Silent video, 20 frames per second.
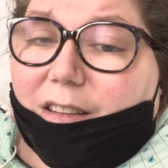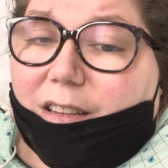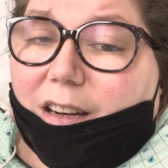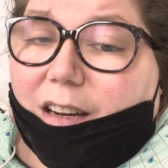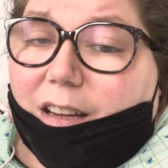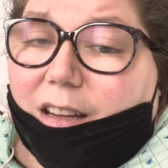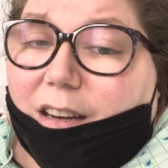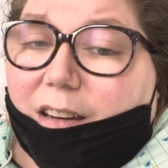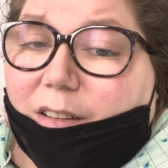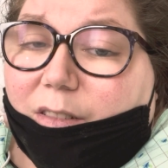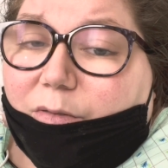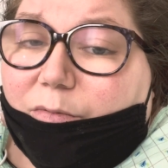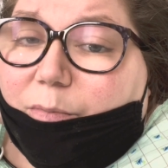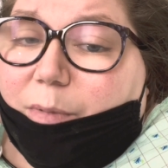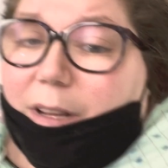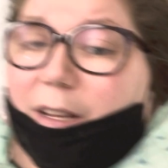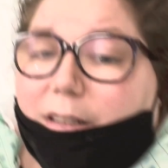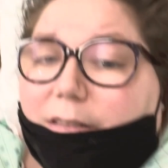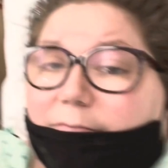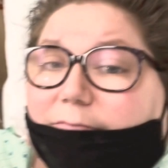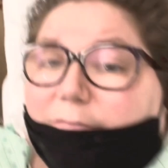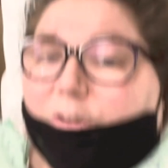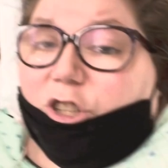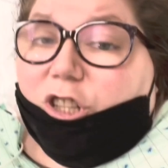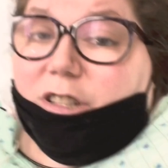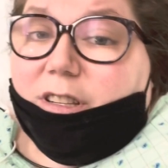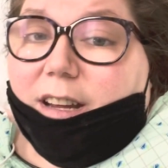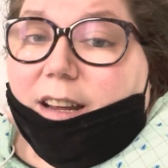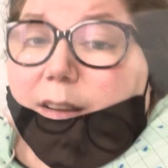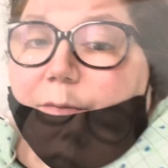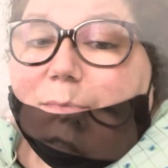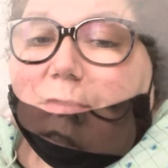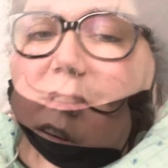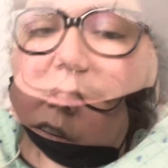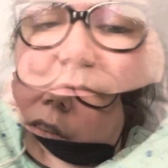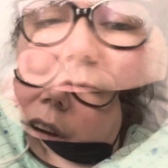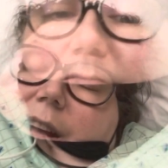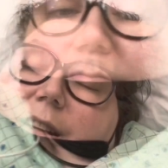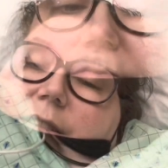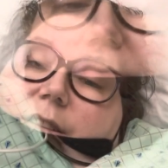negative, but good times.
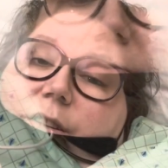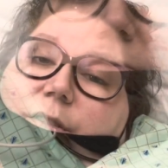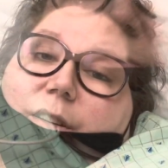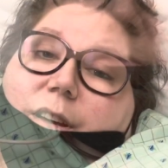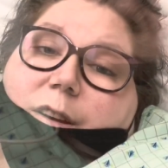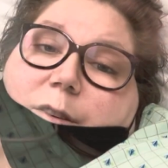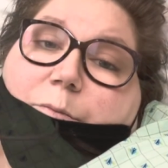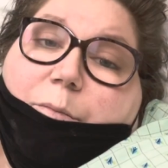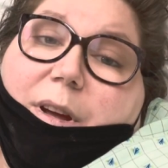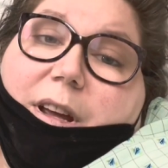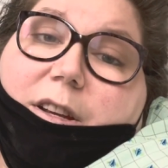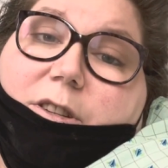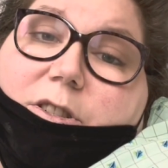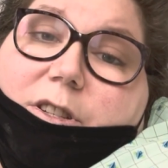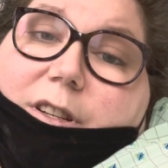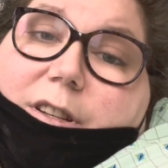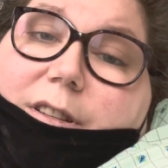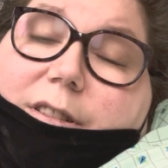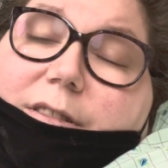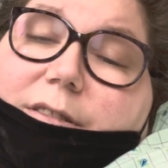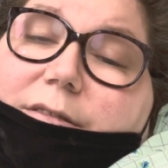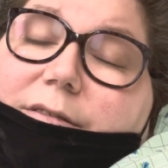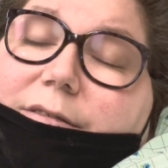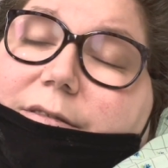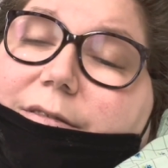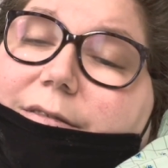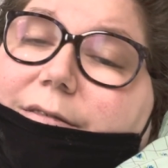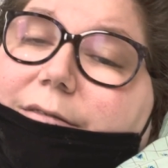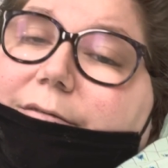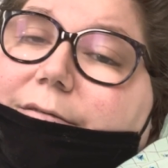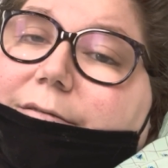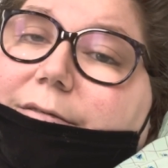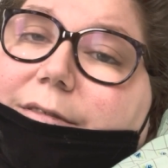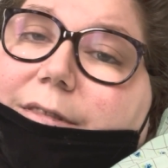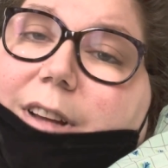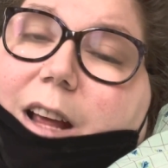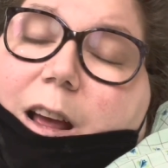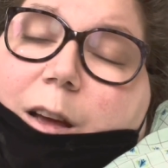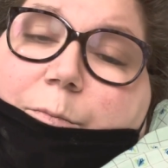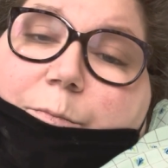So as you can imagine,
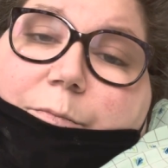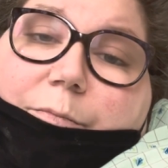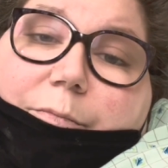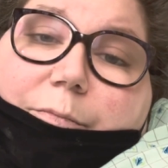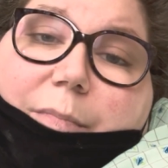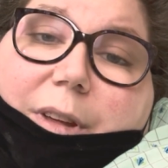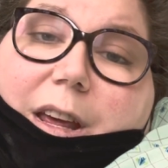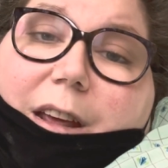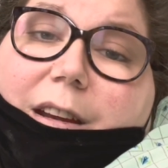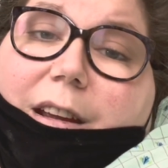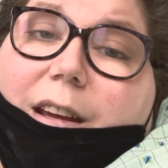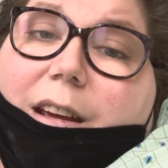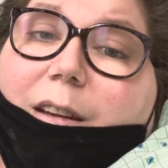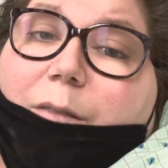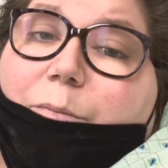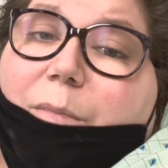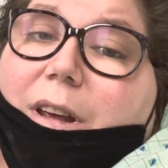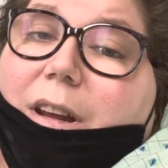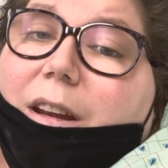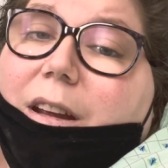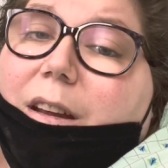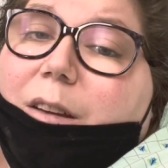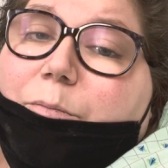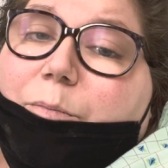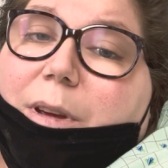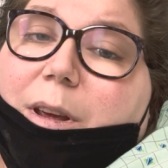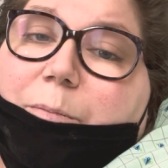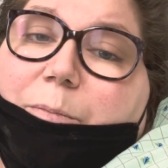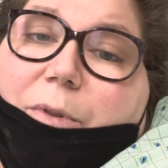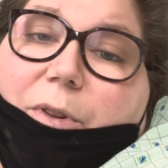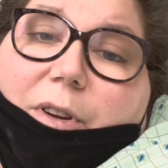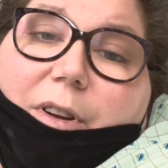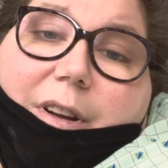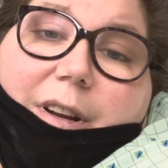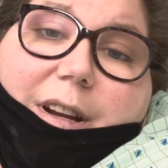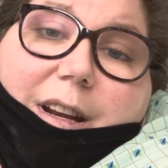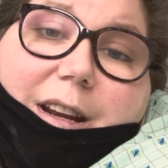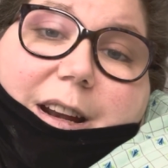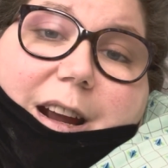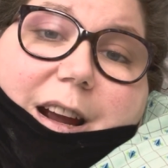I'm getting admitted, people are
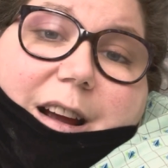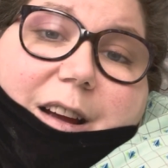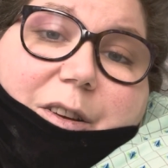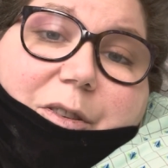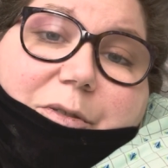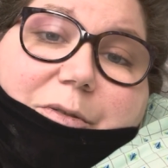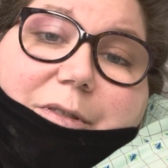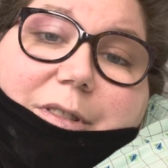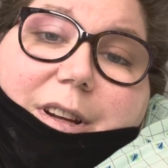in and out.